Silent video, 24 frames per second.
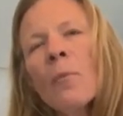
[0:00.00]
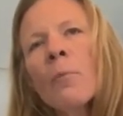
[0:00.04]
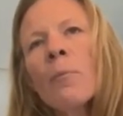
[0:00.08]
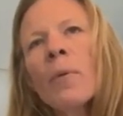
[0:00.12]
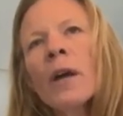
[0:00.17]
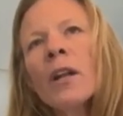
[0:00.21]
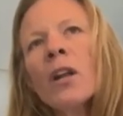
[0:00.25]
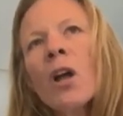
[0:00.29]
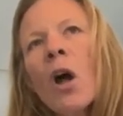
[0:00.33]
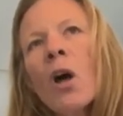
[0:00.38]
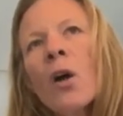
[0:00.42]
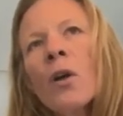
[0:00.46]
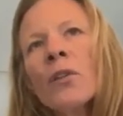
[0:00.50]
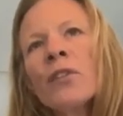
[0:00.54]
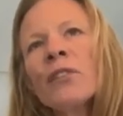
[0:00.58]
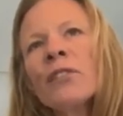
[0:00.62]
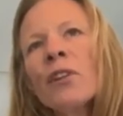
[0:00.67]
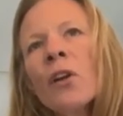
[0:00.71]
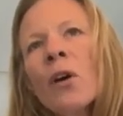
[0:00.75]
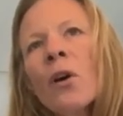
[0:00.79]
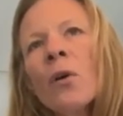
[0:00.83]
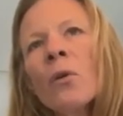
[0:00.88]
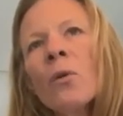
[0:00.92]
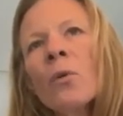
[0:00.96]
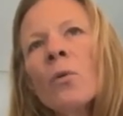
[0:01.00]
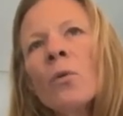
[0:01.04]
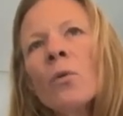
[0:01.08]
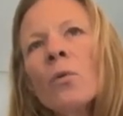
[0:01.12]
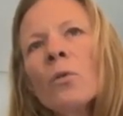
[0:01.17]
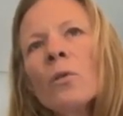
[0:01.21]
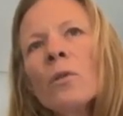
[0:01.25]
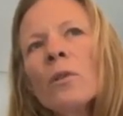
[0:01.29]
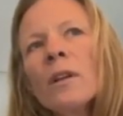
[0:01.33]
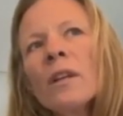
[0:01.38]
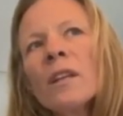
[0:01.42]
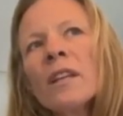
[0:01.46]
but
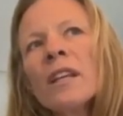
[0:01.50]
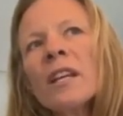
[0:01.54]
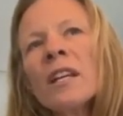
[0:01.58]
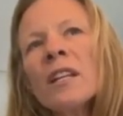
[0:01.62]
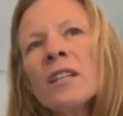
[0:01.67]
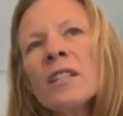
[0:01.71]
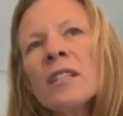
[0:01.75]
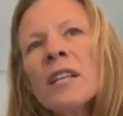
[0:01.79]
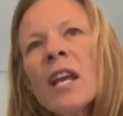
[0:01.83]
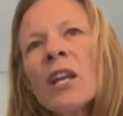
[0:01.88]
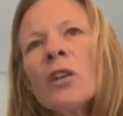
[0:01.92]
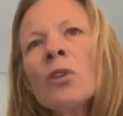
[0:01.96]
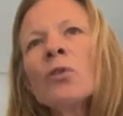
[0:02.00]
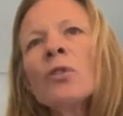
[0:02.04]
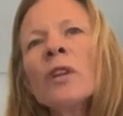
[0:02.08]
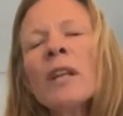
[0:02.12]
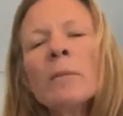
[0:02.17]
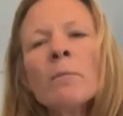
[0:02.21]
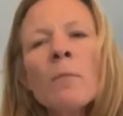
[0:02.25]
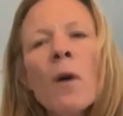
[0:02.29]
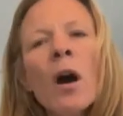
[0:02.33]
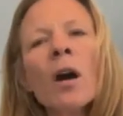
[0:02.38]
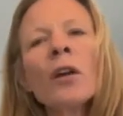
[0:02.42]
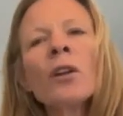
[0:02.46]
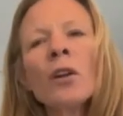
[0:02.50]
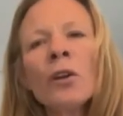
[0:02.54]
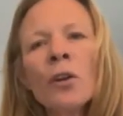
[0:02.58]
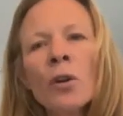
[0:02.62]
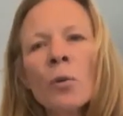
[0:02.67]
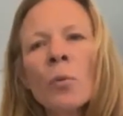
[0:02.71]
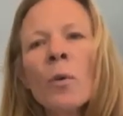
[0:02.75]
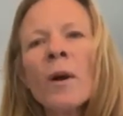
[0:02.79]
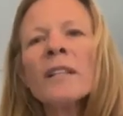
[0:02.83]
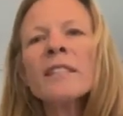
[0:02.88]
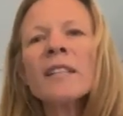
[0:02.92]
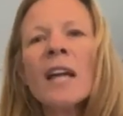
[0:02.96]
also continually
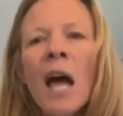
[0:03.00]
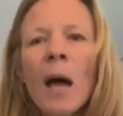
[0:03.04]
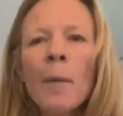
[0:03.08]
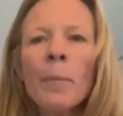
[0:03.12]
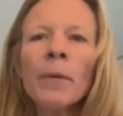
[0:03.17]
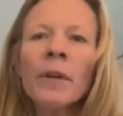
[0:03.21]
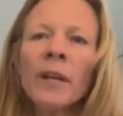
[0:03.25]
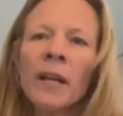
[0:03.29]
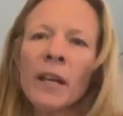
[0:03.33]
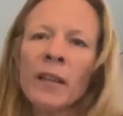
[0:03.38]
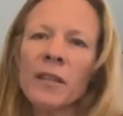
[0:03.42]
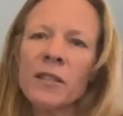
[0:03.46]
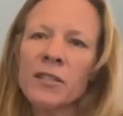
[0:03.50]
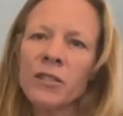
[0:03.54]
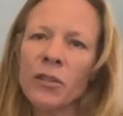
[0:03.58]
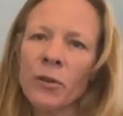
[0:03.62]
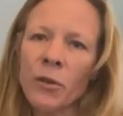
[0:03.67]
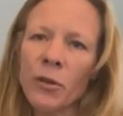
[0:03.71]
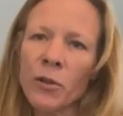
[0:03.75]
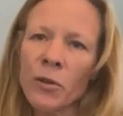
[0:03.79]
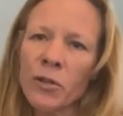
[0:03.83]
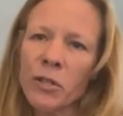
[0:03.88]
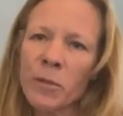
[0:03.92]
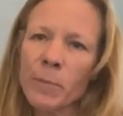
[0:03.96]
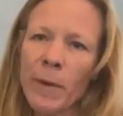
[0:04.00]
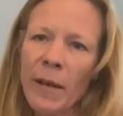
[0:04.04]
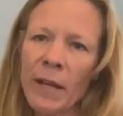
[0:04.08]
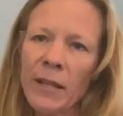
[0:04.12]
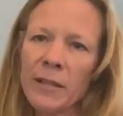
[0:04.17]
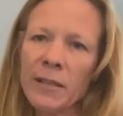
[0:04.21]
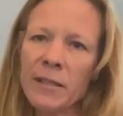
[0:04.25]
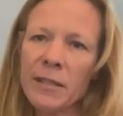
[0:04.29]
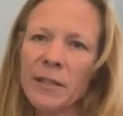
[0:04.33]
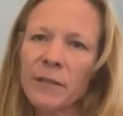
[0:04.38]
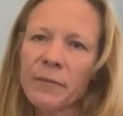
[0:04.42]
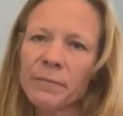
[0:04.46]
monitor what's happening in the studio
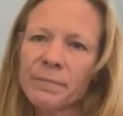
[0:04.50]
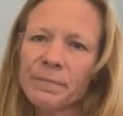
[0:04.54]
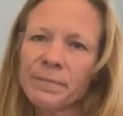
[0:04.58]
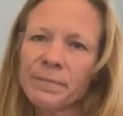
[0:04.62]
space.